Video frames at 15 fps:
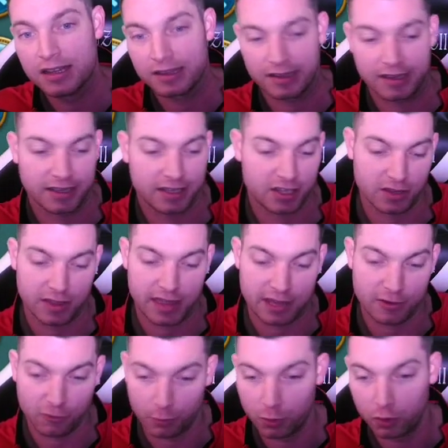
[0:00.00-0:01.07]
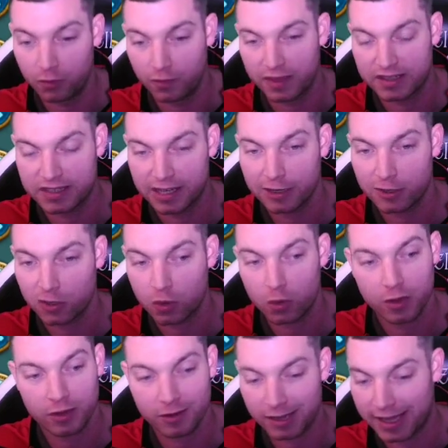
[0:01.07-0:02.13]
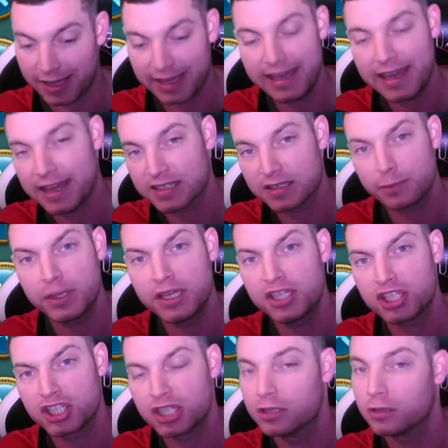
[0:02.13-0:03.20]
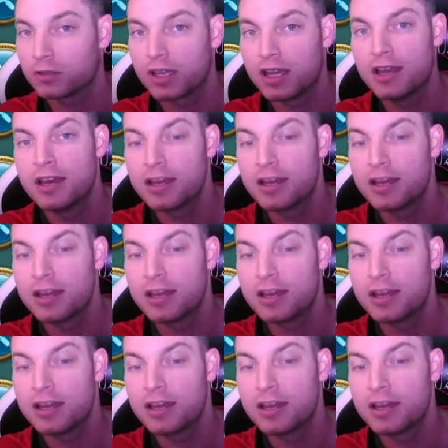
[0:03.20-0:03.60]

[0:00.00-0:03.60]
Like, they remove the territory. They're like, he has a P shield.